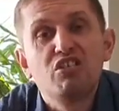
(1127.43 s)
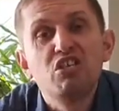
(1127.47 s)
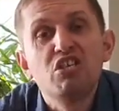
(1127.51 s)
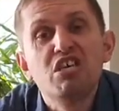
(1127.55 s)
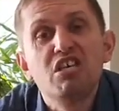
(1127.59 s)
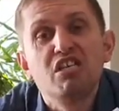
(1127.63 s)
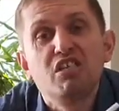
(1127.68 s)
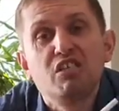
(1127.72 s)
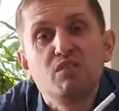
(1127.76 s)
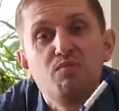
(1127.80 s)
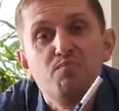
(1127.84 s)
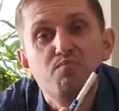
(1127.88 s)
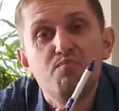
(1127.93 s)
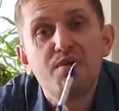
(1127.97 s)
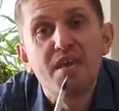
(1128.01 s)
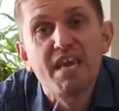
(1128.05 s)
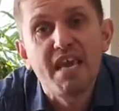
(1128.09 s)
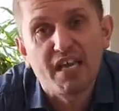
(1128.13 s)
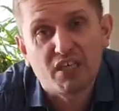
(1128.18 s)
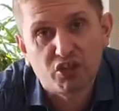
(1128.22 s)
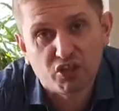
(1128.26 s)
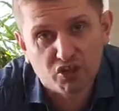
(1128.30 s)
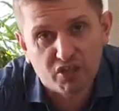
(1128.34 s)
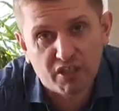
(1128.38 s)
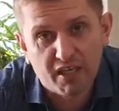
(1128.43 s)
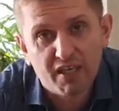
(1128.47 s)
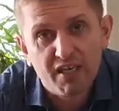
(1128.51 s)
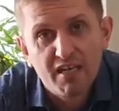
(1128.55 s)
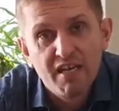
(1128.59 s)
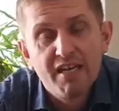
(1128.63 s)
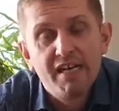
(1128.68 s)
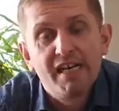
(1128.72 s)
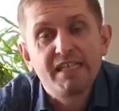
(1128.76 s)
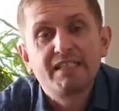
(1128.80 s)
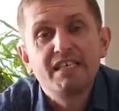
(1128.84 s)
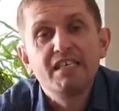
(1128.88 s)
Spoke that we are on the
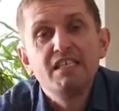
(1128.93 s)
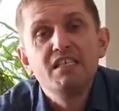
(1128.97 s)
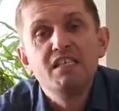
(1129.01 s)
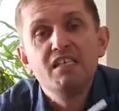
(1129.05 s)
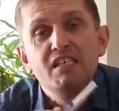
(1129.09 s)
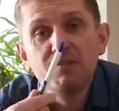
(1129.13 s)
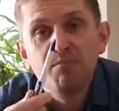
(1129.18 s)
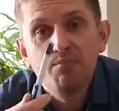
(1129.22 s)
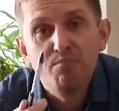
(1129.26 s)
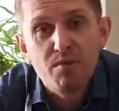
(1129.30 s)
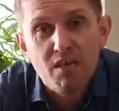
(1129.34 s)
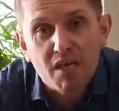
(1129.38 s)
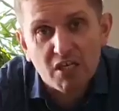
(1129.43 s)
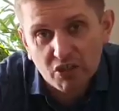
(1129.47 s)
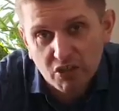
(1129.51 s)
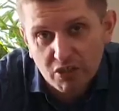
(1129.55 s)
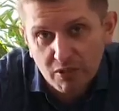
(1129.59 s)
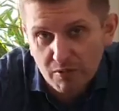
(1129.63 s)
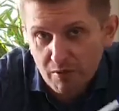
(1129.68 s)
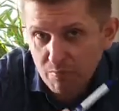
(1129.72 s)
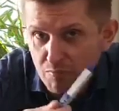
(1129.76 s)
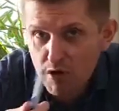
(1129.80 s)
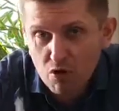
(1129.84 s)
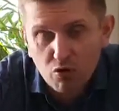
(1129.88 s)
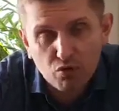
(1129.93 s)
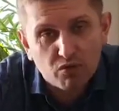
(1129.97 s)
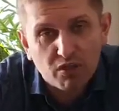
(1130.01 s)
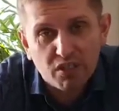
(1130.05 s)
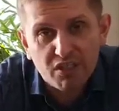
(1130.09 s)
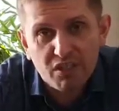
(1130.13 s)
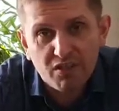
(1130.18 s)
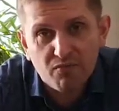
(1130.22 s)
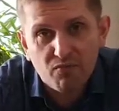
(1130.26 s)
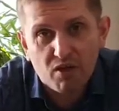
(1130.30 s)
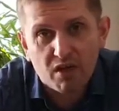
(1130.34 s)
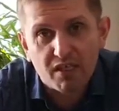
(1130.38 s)
threshold of revolution.
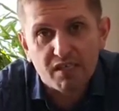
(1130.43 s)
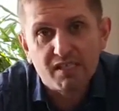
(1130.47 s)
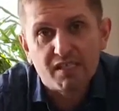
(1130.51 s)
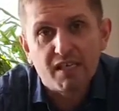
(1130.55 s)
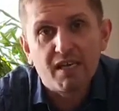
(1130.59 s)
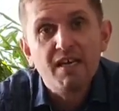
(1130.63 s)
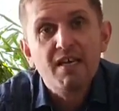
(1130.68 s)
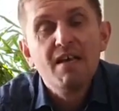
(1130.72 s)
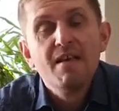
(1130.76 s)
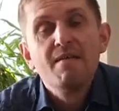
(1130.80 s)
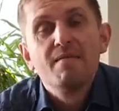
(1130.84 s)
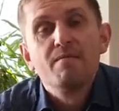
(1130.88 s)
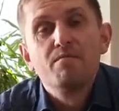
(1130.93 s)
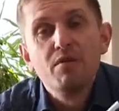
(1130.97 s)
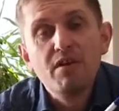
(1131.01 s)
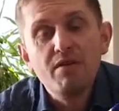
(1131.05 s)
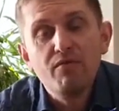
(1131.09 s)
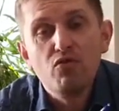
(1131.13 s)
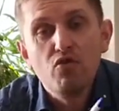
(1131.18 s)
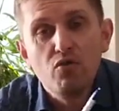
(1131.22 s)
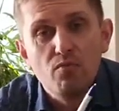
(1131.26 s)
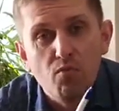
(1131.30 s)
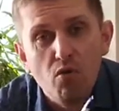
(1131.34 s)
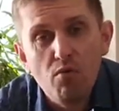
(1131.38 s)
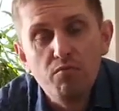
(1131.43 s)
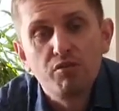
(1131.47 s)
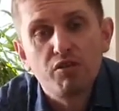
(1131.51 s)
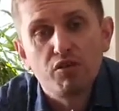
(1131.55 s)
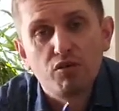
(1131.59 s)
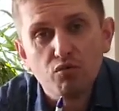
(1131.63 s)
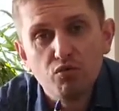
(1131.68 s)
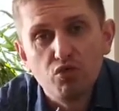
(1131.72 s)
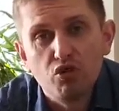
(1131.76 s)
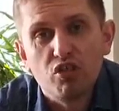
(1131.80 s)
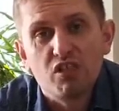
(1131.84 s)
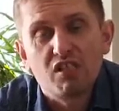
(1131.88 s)
Because I have it one
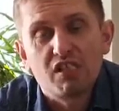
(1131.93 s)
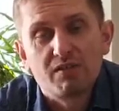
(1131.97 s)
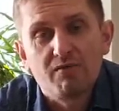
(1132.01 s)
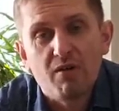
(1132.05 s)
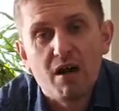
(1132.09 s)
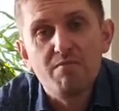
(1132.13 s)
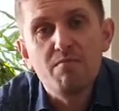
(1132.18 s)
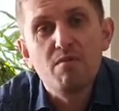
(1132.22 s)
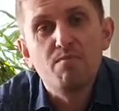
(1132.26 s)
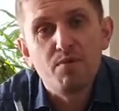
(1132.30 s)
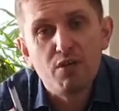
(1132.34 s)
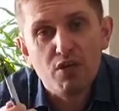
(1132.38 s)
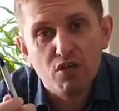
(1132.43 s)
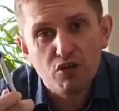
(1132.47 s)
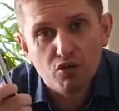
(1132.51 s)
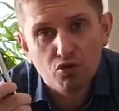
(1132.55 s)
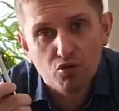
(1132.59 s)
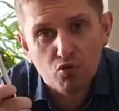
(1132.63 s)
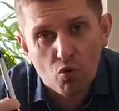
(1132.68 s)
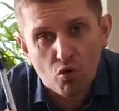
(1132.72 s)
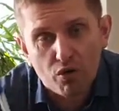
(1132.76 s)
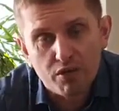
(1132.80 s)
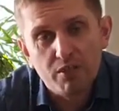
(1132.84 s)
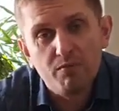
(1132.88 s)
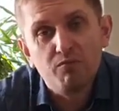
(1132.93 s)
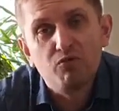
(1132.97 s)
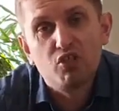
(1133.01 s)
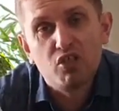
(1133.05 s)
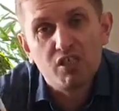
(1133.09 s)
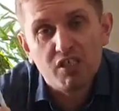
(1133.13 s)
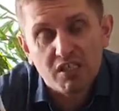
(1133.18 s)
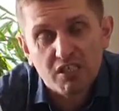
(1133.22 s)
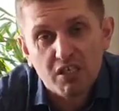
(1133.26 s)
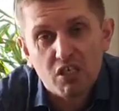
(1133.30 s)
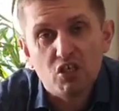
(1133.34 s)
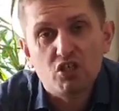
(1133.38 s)
creation view. Though
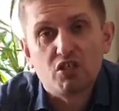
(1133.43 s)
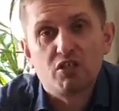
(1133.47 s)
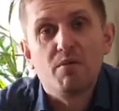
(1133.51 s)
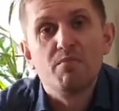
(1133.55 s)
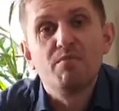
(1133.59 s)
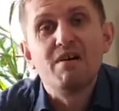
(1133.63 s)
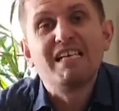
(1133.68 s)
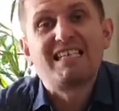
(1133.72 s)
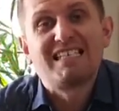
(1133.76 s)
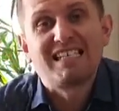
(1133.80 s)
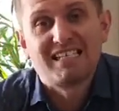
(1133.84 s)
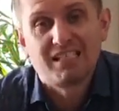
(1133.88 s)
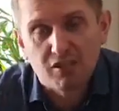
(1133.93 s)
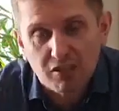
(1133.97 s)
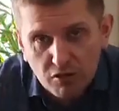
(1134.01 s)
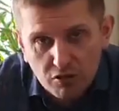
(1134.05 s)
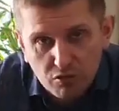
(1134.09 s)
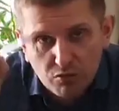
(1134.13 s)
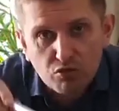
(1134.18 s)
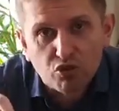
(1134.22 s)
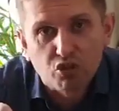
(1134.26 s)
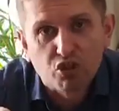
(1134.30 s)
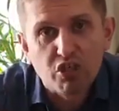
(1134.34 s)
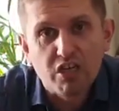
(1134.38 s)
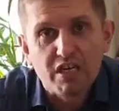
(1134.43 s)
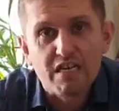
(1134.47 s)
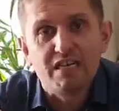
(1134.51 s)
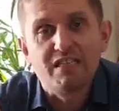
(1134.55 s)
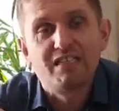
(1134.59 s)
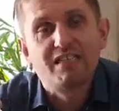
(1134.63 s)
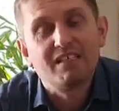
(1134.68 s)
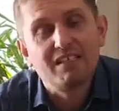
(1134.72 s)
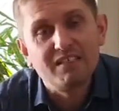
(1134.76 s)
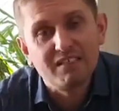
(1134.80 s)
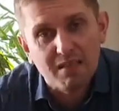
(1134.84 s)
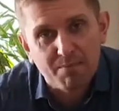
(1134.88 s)
and it is simply inevitable
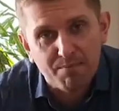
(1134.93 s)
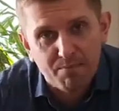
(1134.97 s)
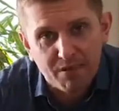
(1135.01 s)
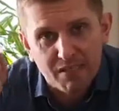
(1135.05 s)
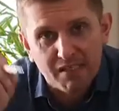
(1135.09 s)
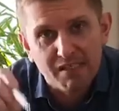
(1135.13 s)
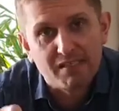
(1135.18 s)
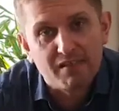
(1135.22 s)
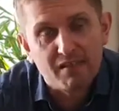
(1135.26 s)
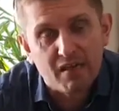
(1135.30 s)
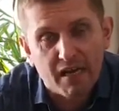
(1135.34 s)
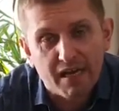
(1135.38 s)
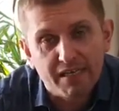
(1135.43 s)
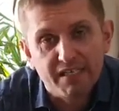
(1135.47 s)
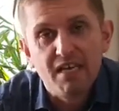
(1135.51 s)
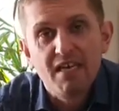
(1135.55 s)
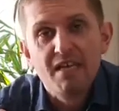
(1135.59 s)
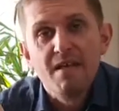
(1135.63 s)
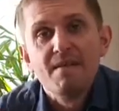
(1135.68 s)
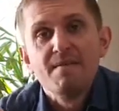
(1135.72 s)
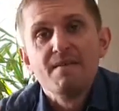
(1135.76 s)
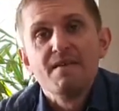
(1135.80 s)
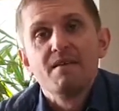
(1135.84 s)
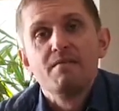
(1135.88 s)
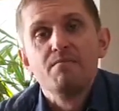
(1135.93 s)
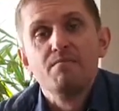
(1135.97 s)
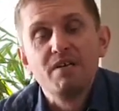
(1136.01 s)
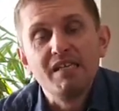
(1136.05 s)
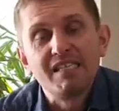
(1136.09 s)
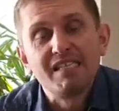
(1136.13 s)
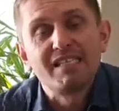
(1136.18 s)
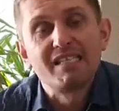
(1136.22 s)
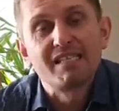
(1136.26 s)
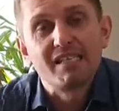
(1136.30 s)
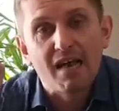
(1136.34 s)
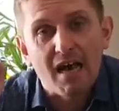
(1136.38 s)
inevitably. We have no
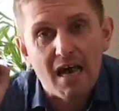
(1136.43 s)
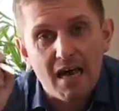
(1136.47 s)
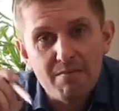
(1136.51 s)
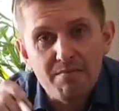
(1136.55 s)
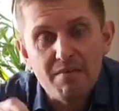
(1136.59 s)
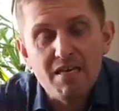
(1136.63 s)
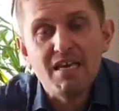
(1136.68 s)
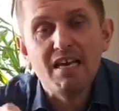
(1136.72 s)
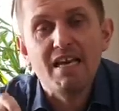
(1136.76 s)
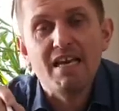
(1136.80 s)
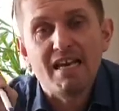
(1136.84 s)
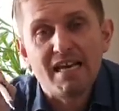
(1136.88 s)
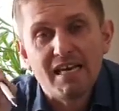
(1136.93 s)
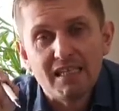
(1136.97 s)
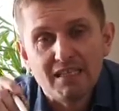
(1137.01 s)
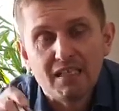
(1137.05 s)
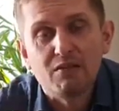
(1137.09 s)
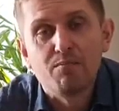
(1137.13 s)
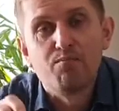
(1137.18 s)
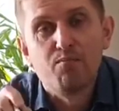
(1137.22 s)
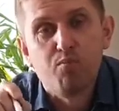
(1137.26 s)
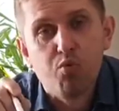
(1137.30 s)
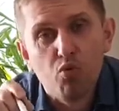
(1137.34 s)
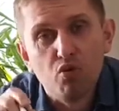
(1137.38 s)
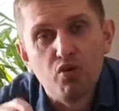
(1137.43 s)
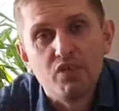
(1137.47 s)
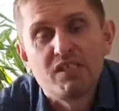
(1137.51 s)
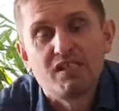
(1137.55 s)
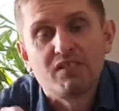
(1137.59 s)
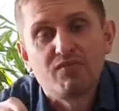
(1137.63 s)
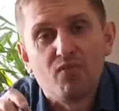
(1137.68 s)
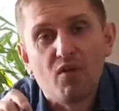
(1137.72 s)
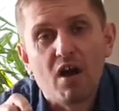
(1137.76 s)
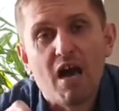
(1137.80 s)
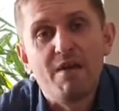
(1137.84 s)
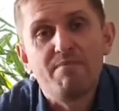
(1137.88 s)
place to disappear we anyway
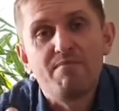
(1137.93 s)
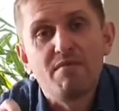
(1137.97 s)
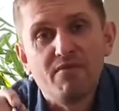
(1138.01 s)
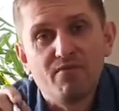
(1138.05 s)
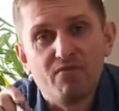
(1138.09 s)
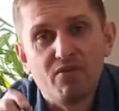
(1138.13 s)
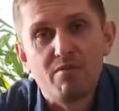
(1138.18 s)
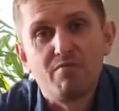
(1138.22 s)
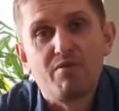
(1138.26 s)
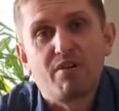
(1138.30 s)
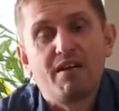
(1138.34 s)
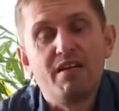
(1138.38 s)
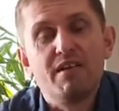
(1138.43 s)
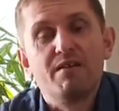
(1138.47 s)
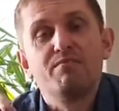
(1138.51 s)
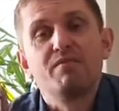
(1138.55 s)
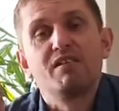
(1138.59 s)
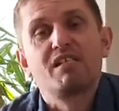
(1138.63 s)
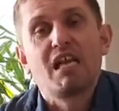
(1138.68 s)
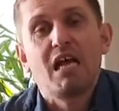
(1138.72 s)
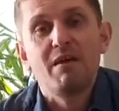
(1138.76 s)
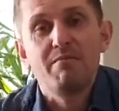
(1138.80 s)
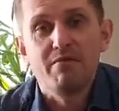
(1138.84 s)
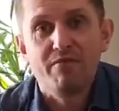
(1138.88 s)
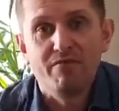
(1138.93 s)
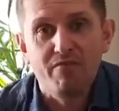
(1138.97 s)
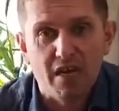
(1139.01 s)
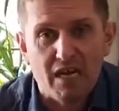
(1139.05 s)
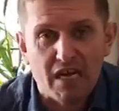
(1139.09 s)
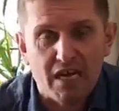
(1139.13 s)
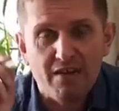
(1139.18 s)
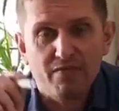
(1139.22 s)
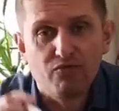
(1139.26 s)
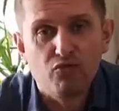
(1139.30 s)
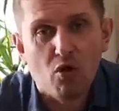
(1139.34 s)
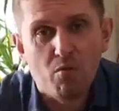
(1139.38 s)
with. You we will take
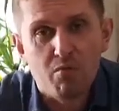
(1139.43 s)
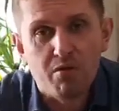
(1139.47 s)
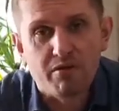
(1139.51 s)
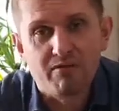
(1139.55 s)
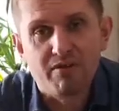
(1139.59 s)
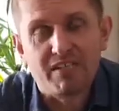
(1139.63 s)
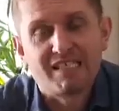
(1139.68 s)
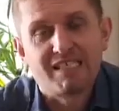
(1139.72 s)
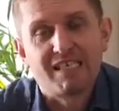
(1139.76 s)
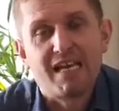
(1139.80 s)
rest partially.